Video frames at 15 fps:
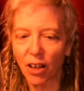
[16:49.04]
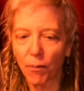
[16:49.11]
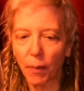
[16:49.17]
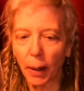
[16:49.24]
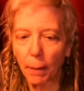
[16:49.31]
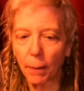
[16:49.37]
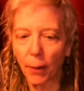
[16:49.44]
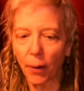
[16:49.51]
of
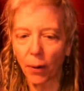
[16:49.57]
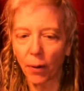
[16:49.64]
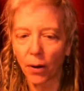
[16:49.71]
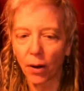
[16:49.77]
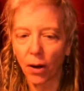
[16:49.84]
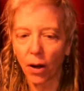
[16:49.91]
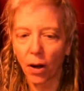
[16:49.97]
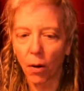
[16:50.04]
people
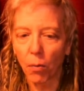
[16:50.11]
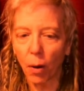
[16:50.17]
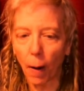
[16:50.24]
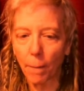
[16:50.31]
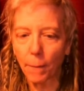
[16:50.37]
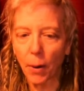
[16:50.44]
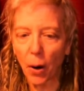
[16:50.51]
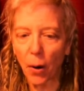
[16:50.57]

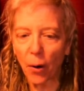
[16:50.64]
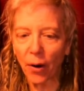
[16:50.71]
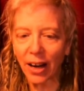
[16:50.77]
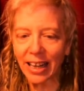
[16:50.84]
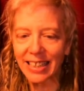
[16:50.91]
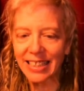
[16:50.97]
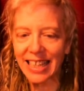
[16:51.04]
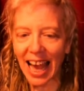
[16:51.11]
were
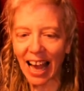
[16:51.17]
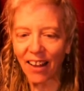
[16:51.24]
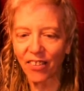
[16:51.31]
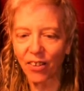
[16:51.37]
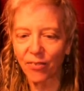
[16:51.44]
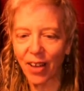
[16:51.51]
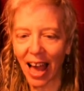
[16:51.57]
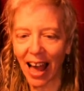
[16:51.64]
pouring down
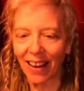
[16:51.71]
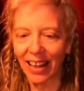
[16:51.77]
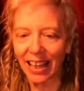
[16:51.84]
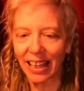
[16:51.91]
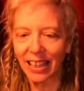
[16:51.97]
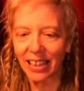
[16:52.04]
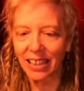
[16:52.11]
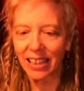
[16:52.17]
the
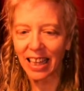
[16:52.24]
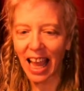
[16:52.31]
valley,